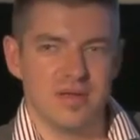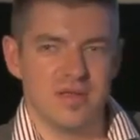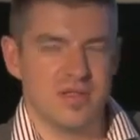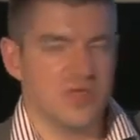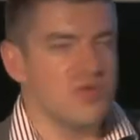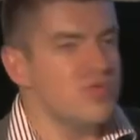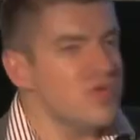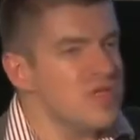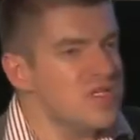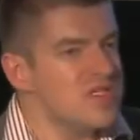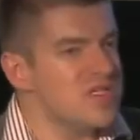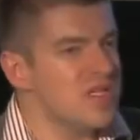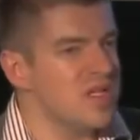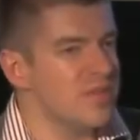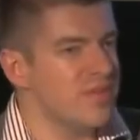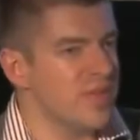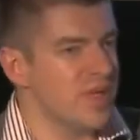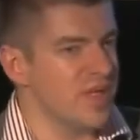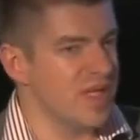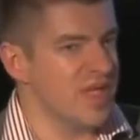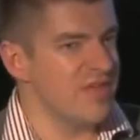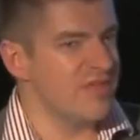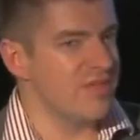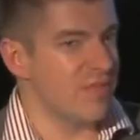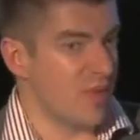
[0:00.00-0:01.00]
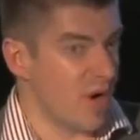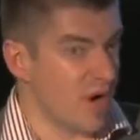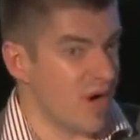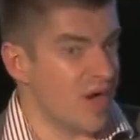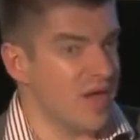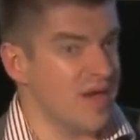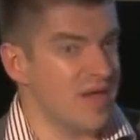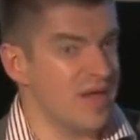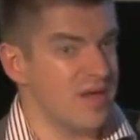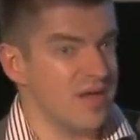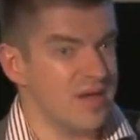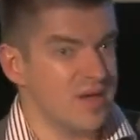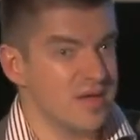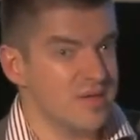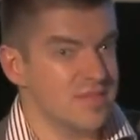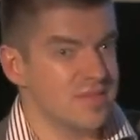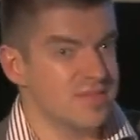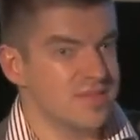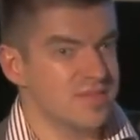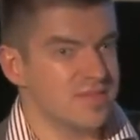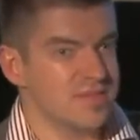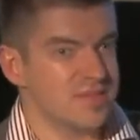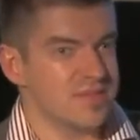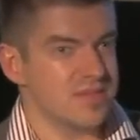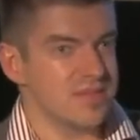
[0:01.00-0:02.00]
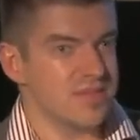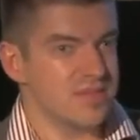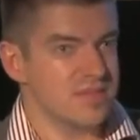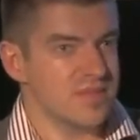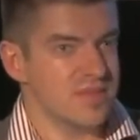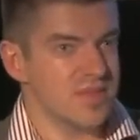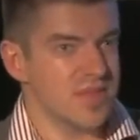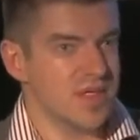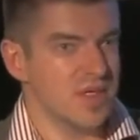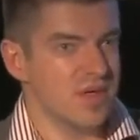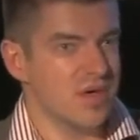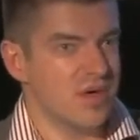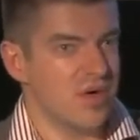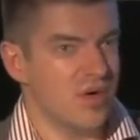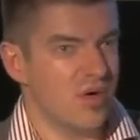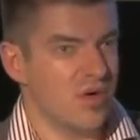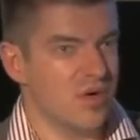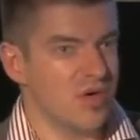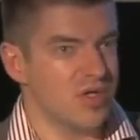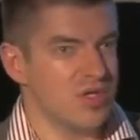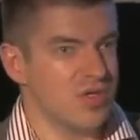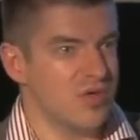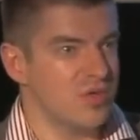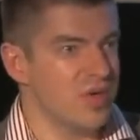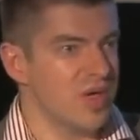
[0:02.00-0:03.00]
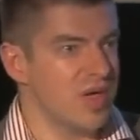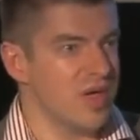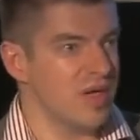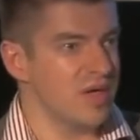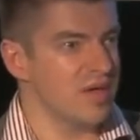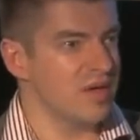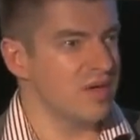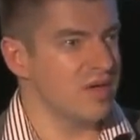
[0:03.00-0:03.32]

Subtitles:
do we still believe marketing? Or do we